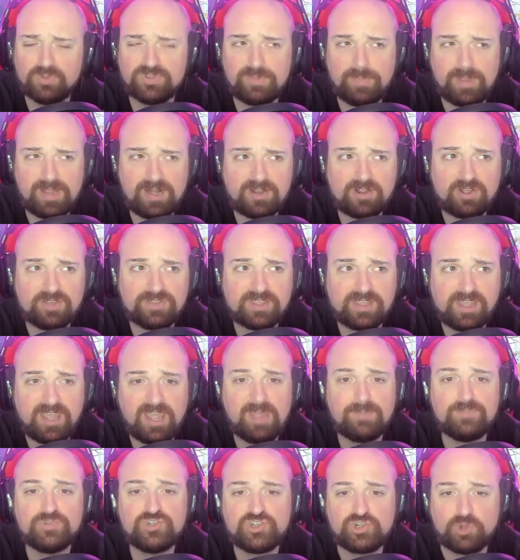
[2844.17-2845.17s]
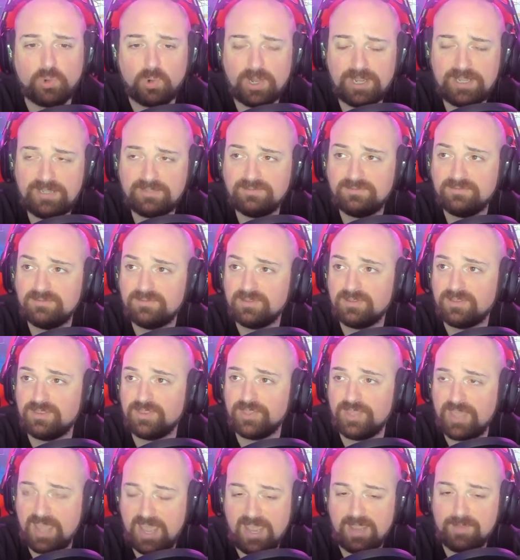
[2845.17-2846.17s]
depending on the game, join
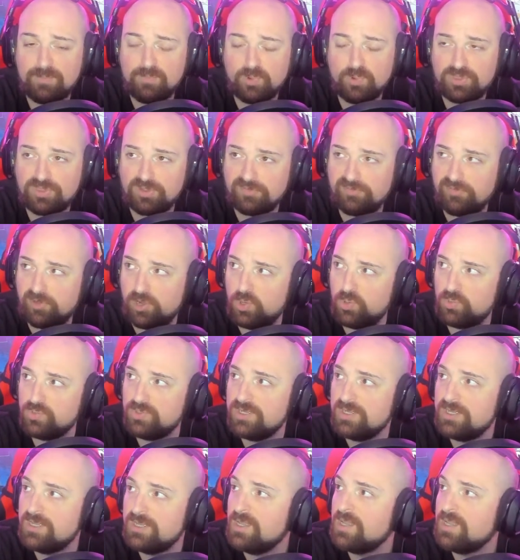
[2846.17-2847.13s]
the game with their phone,